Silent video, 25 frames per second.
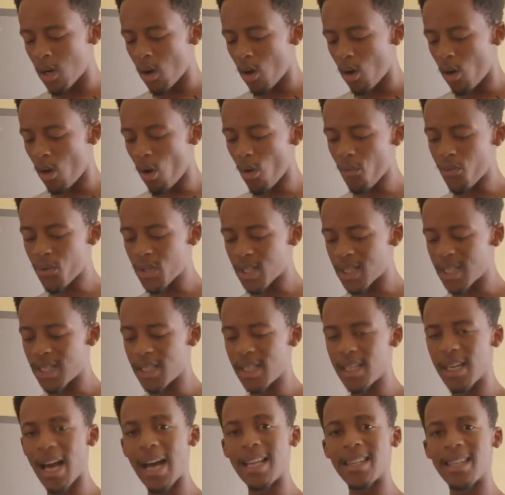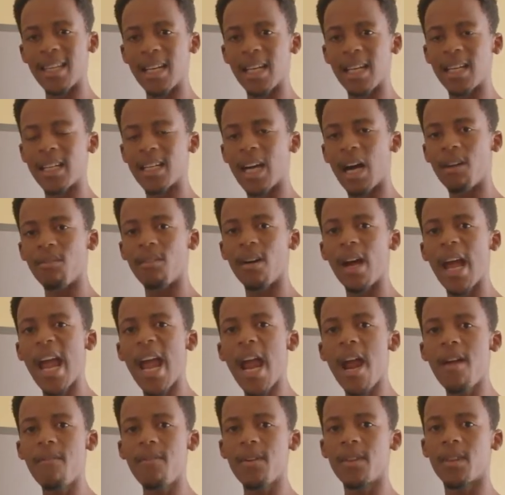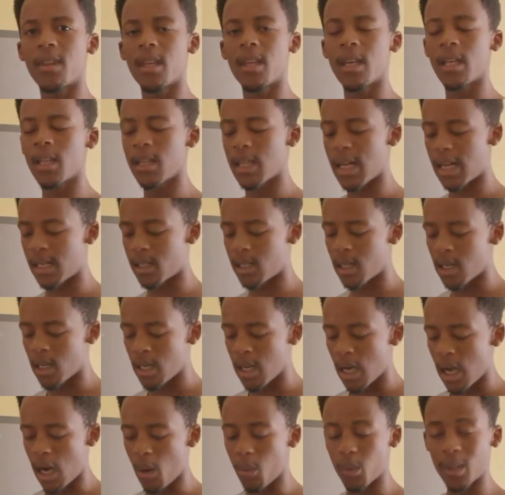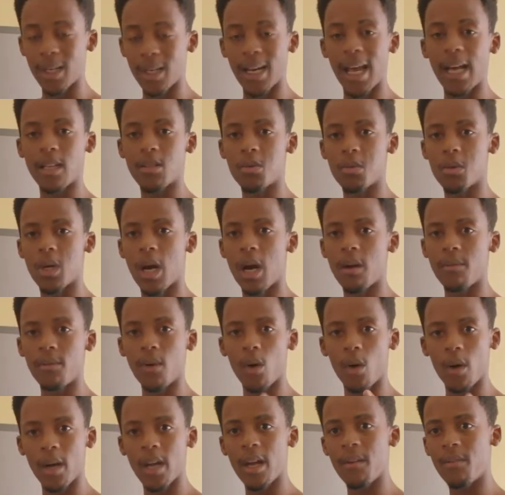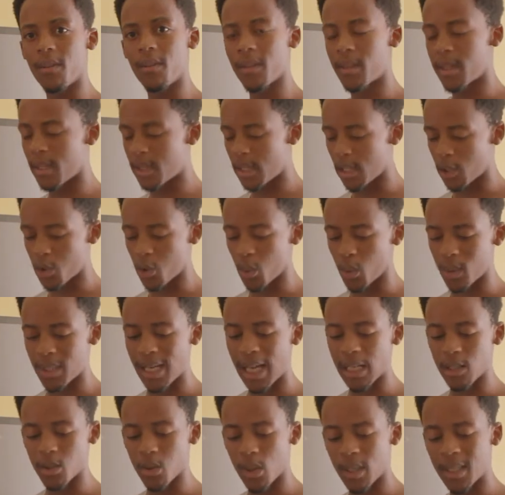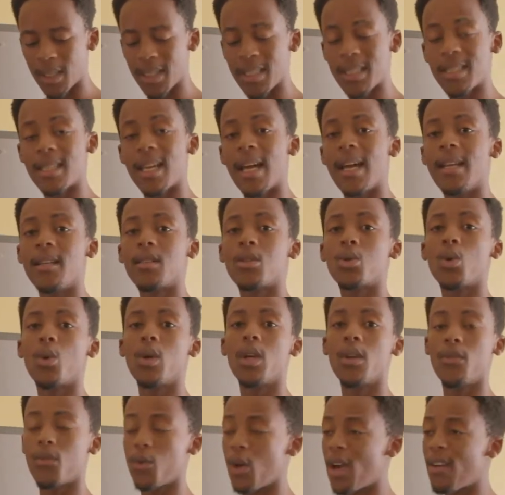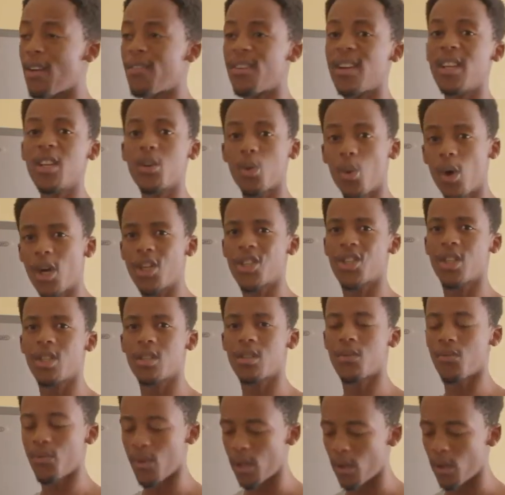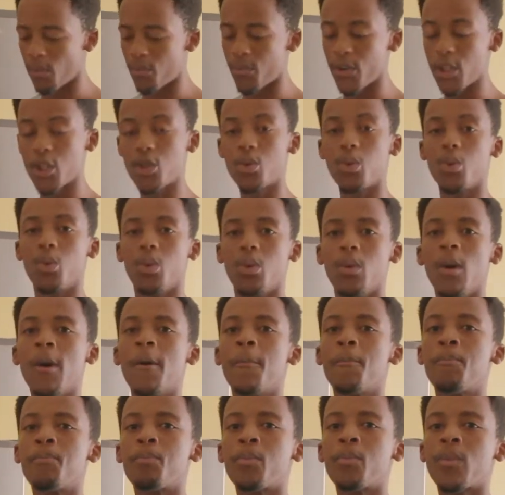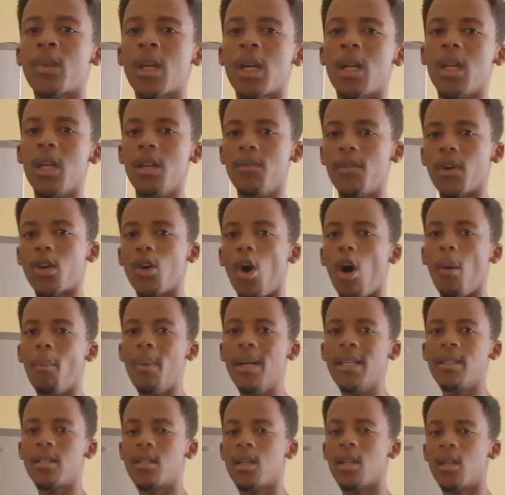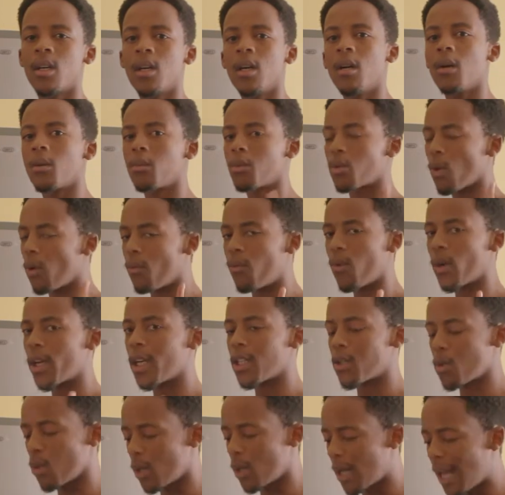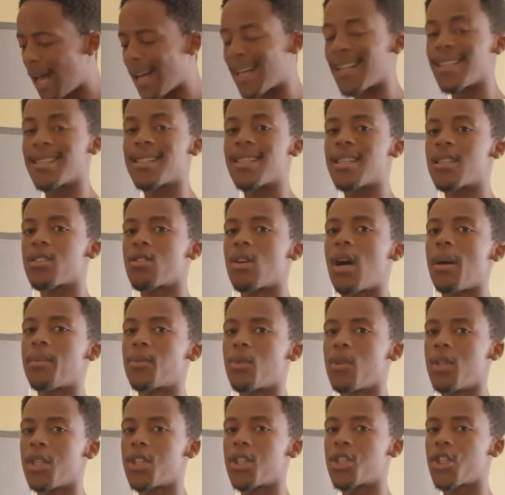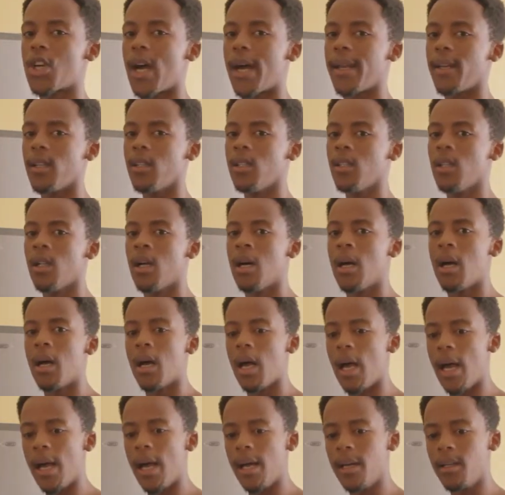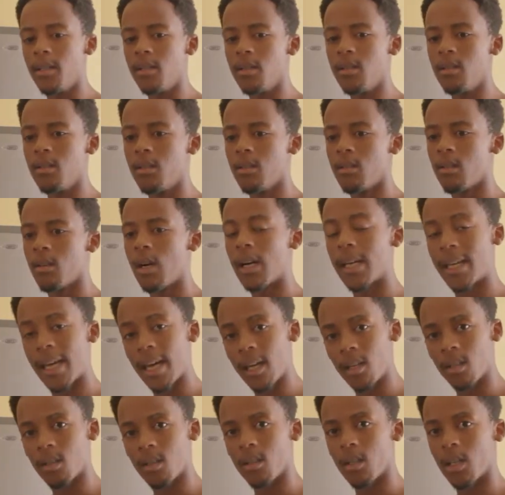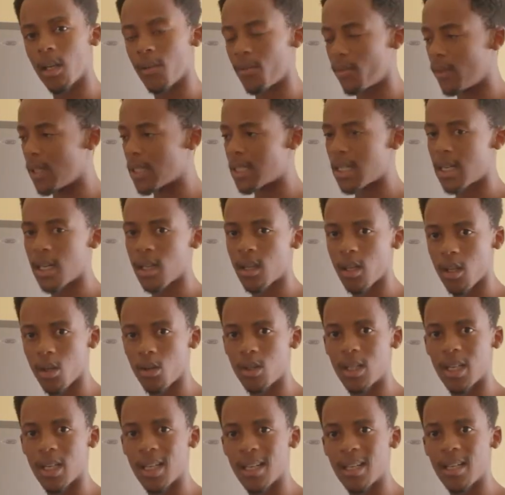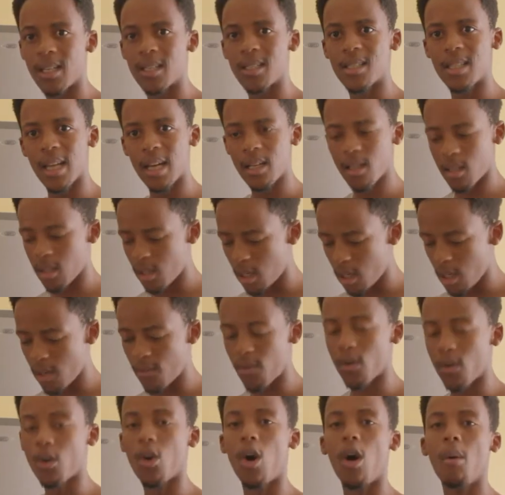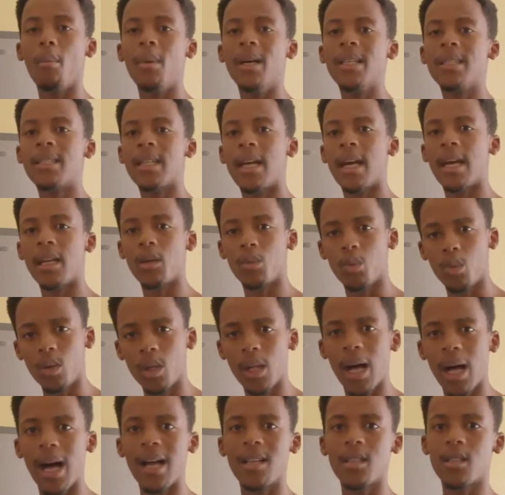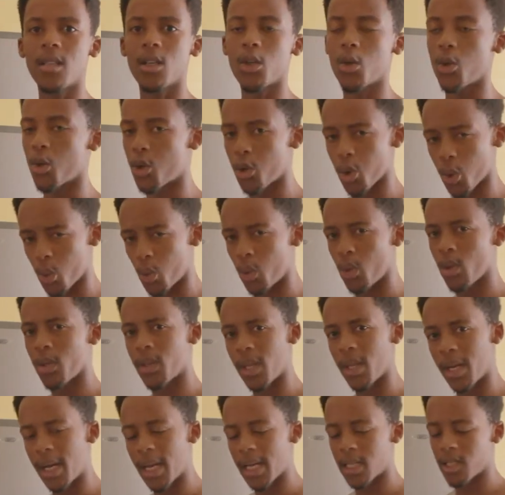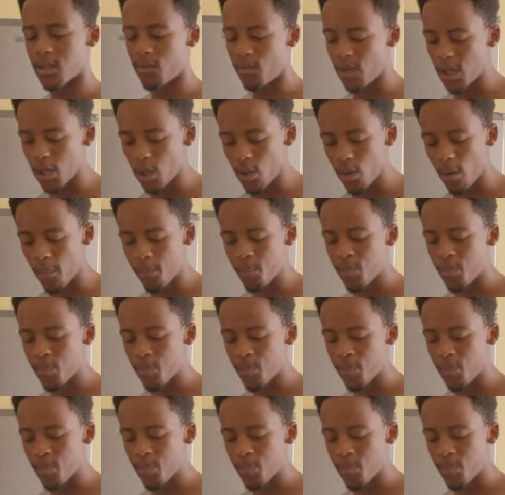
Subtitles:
obviously, I didn't cover everything that I would like to cover or everything that you would like to understand. So if you have any questions, feel free to leave a comment. Don't forget to like and subscribe to this channel. And again, if there's anything you didn't understand, leave a comment and we'll answer you through the next video.